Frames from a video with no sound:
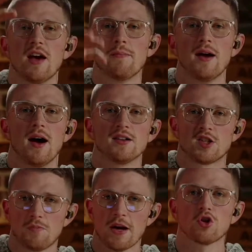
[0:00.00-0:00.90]
them
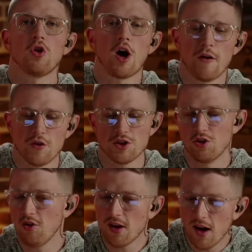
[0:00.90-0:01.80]
special offers,
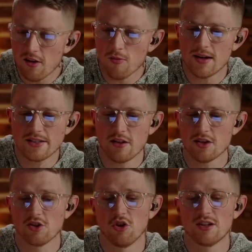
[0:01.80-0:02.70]
and you can customize how
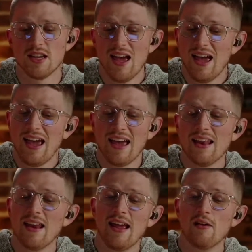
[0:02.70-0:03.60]
this looks,
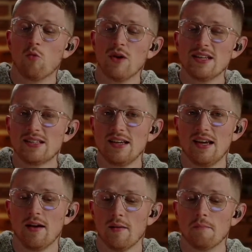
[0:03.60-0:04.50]
and we
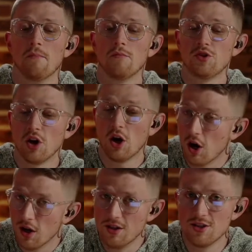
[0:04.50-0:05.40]
see
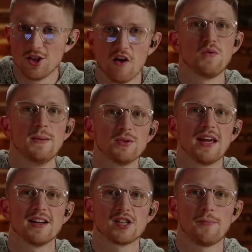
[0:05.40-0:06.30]
tons of people
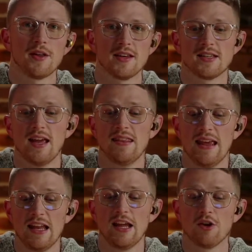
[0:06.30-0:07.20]
take us up on this, and
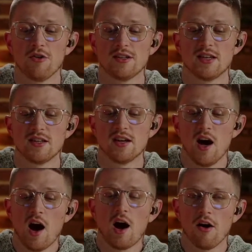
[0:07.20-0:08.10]
it increases
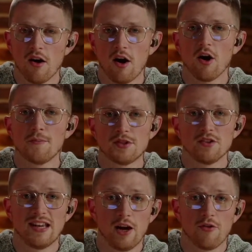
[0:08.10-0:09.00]
our
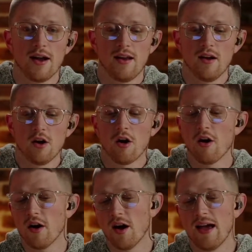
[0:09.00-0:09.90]
upsell take rate,
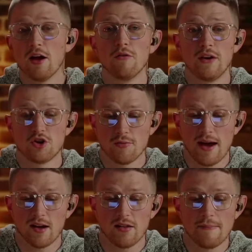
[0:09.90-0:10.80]
or our AOV
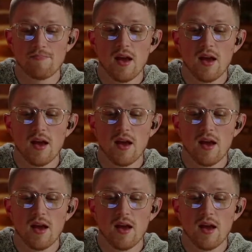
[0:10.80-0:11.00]
dramatically.